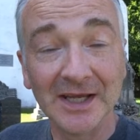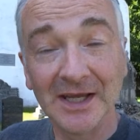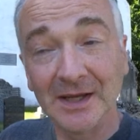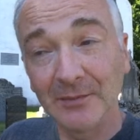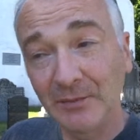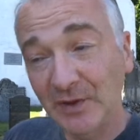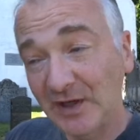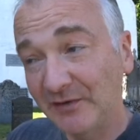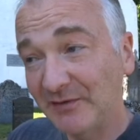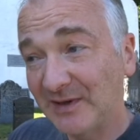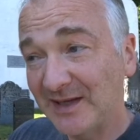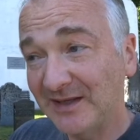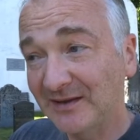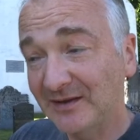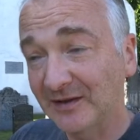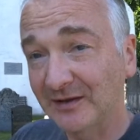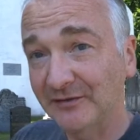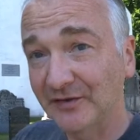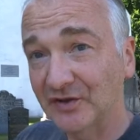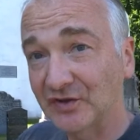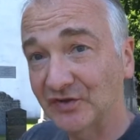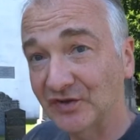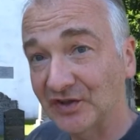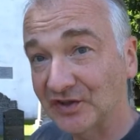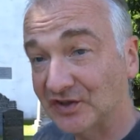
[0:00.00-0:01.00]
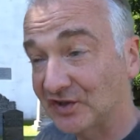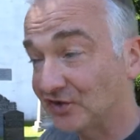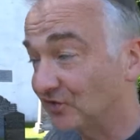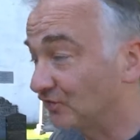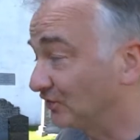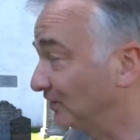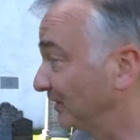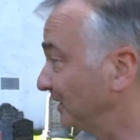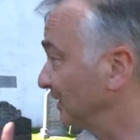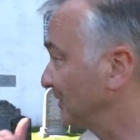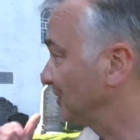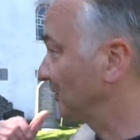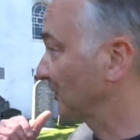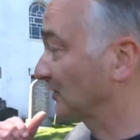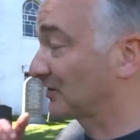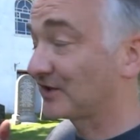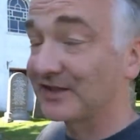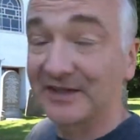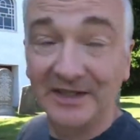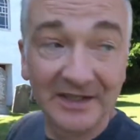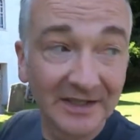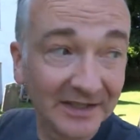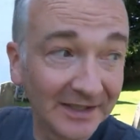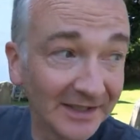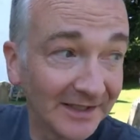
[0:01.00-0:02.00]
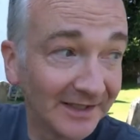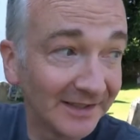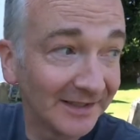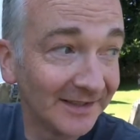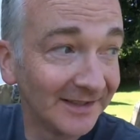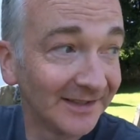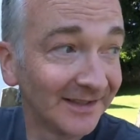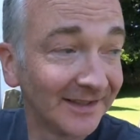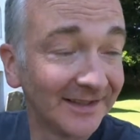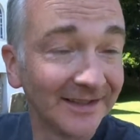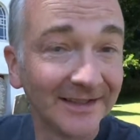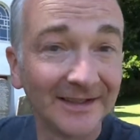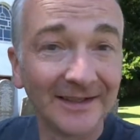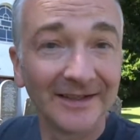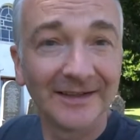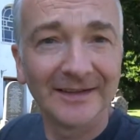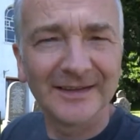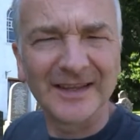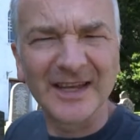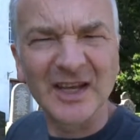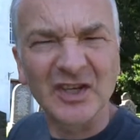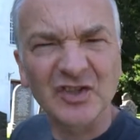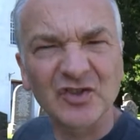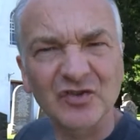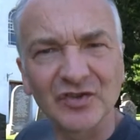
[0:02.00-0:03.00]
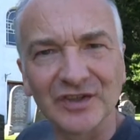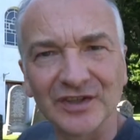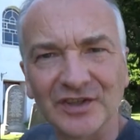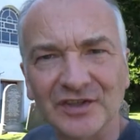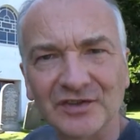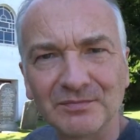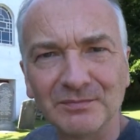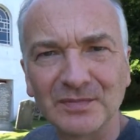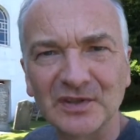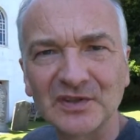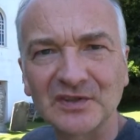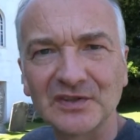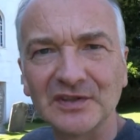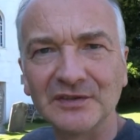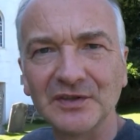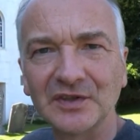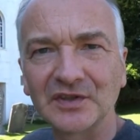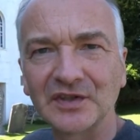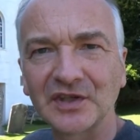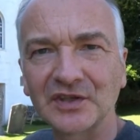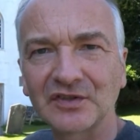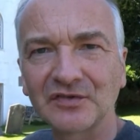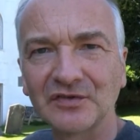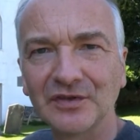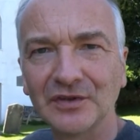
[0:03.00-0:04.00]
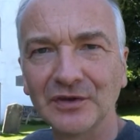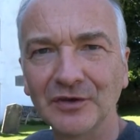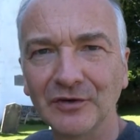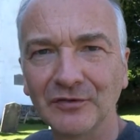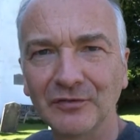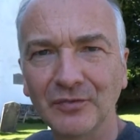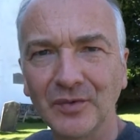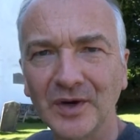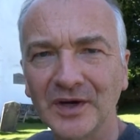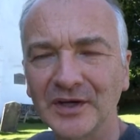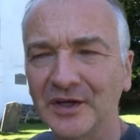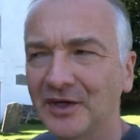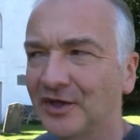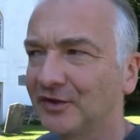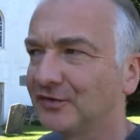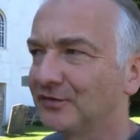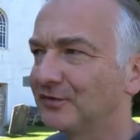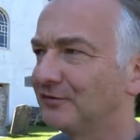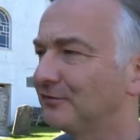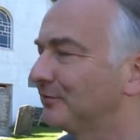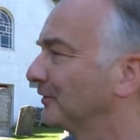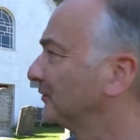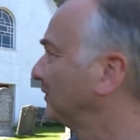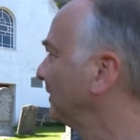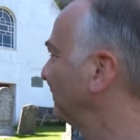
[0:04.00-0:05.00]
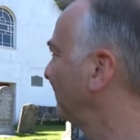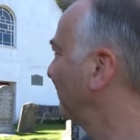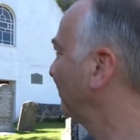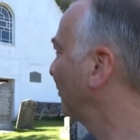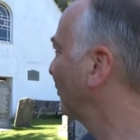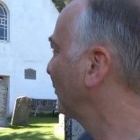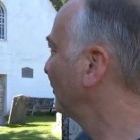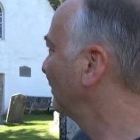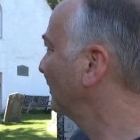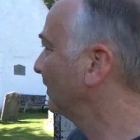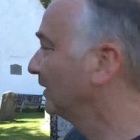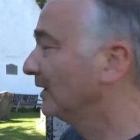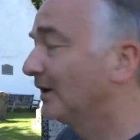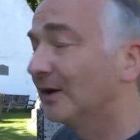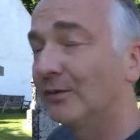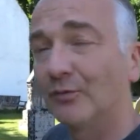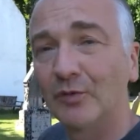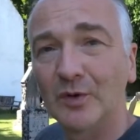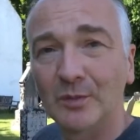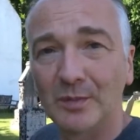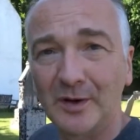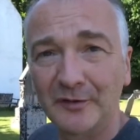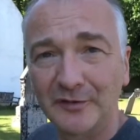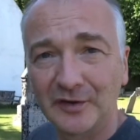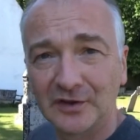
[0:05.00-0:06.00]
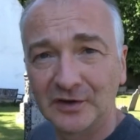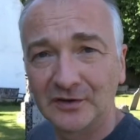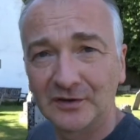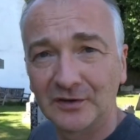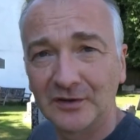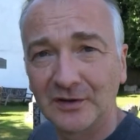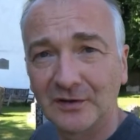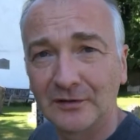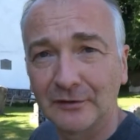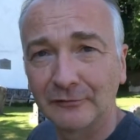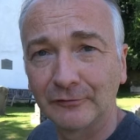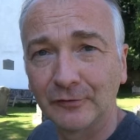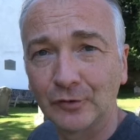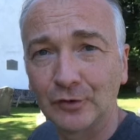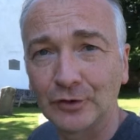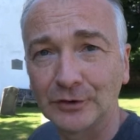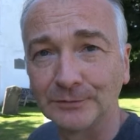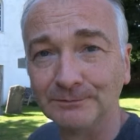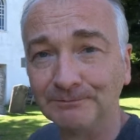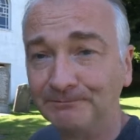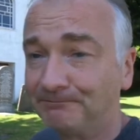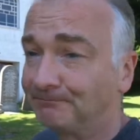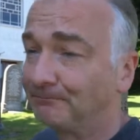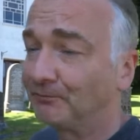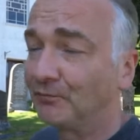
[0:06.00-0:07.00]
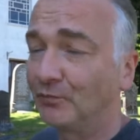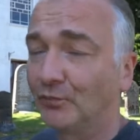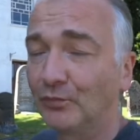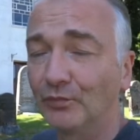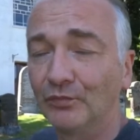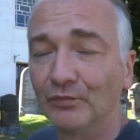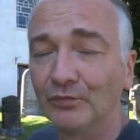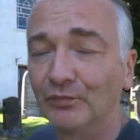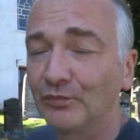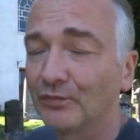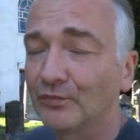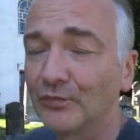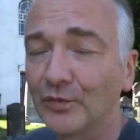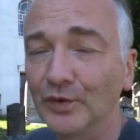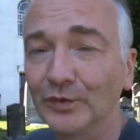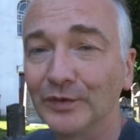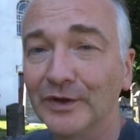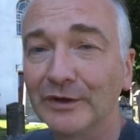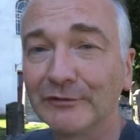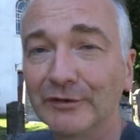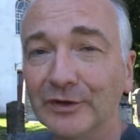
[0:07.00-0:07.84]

But the main thing of interest is really just the history, this mysterious history of why 150 people were buried underneath the floor. We'll never